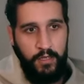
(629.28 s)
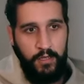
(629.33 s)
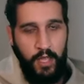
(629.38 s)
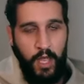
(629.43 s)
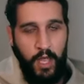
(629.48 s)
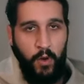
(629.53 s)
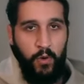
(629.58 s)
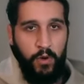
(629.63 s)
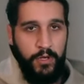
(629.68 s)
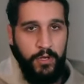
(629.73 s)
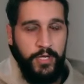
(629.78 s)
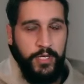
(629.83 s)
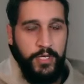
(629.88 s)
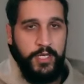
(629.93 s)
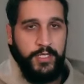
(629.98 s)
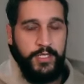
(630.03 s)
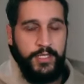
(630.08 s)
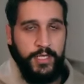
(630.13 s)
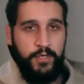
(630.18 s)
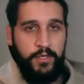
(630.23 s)
I want you to
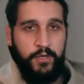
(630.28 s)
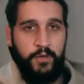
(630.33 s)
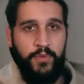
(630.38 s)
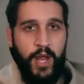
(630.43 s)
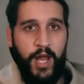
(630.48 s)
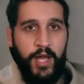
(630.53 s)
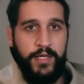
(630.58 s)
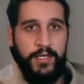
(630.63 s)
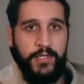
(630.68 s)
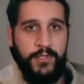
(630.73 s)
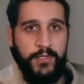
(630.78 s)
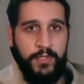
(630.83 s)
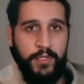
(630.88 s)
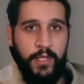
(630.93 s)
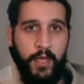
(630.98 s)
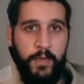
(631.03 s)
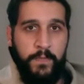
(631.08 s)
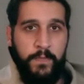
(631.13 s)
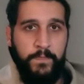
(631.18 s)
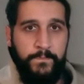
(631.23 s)
continue practicing
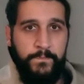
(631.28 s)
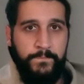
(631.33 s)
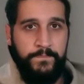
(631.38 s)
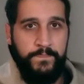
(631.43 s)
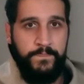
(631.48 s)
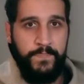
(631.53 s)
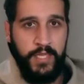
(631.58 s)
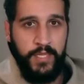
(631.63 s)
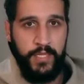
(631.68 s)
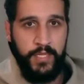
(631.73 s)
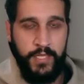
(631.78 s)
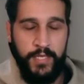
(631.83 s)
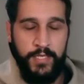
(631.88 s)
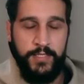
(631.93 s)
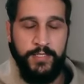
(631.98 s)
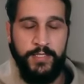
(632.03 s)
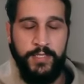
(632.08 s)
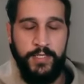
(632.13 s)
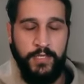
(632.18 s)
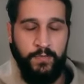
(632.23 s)
that.
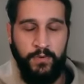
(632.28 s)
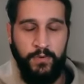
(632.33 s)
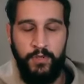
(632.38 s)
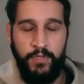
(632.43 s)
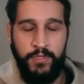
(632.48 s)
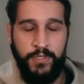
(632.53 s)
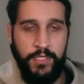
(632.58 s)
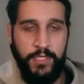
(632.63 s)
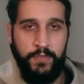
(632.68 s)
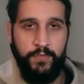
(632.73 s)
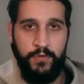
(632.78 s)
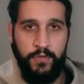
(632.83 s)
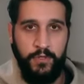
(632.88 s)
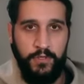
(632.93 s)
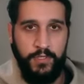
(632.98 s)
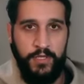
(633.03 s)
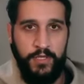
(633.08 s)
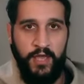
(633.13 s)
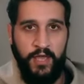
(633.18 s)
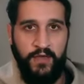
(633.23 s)
Get deeper and deeper
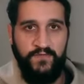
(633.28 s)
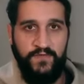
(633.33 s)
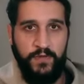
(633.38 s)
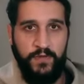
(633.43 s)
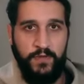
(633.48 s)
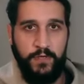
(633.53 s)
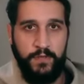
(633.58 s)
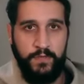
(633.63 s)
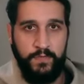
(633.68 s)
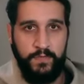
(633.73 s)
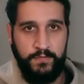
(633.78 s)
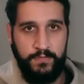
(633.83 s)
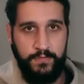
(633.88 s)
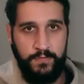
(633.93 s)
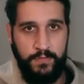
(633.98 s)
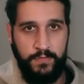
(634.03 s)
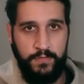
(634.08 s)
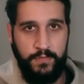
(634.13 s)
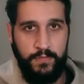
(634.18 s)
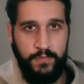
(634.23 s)
into that feeling
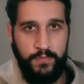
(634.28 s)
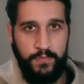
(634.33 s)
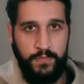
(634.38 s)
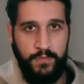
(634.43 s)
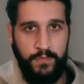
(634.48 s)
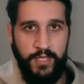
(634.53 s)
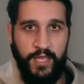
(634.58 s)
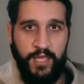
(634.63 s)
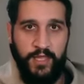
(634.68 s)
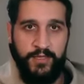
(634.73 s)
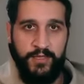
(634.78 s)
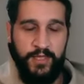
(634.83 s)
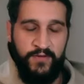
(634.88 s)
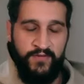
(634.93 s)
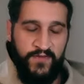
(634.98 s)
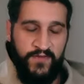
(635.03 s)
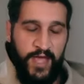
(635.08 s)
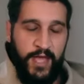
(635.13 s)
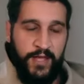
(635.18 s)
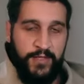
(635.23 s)
that, in
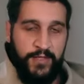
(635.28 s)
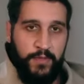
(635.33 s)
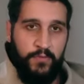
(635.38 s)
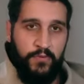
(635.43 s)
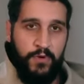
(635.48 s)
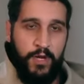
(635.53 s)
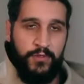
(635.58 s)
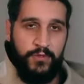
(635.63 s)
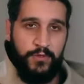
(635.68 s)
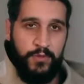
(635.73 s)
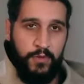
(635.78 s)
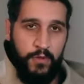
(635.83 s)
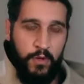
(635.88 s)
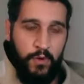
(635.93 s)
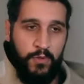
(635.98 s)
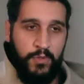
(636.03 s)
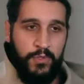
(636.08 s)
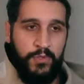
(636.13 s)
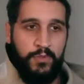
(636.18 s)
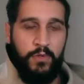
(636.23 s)
fact, the breath
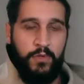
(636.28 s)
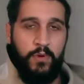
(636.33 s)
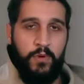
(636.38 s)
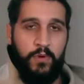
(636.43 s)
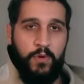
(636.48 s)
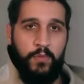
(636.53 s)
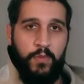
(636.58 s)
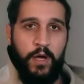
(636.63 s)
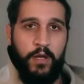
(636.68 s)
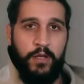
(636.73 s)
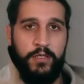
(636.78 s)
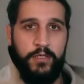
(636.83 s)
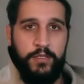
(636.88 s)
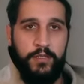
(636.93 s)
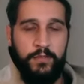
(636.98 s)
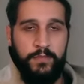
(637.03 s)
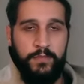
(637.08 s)
goes through the whole body.